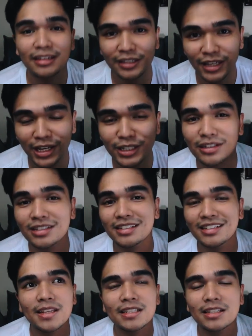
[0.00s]

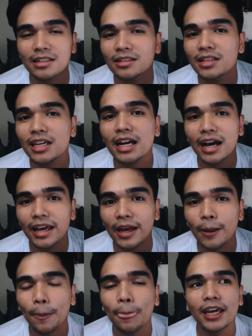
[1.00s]
yes. six D
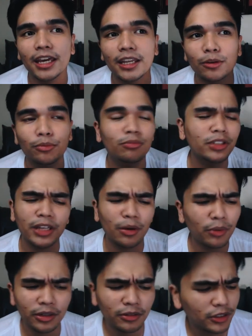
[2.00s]
kaya. And
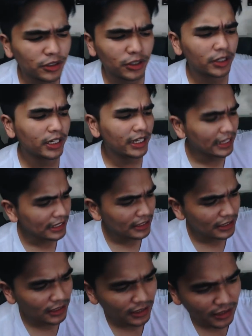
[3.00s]
yeah, one concern
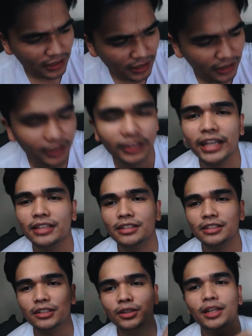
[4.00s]
is
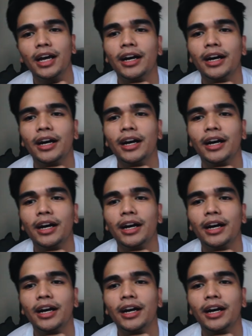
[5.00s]
lens. Yun